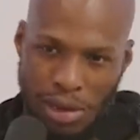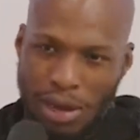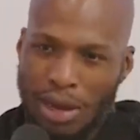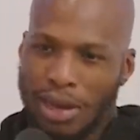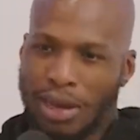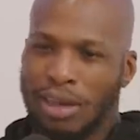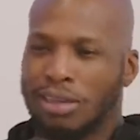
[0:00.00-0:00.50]

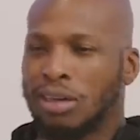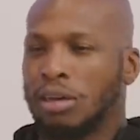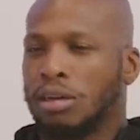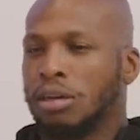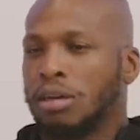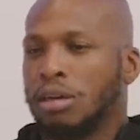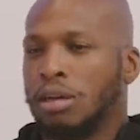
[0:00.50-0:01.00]
I guess
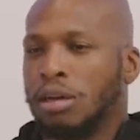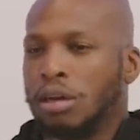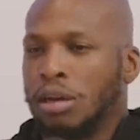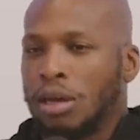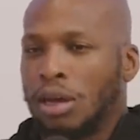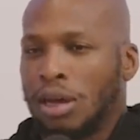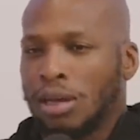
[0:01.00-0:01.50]

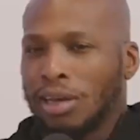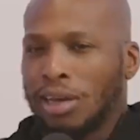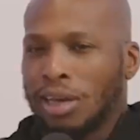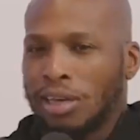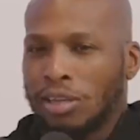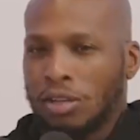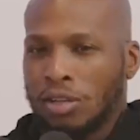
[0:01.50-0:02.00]

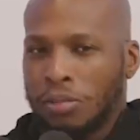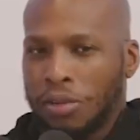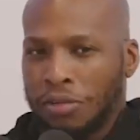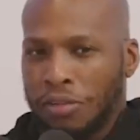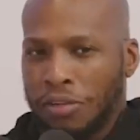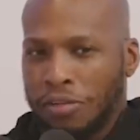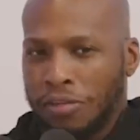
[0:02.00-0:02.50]
it would be
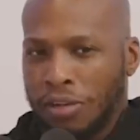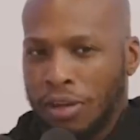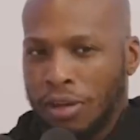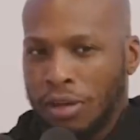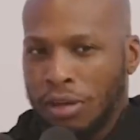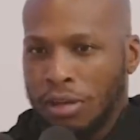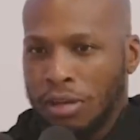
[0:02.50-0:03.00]
50.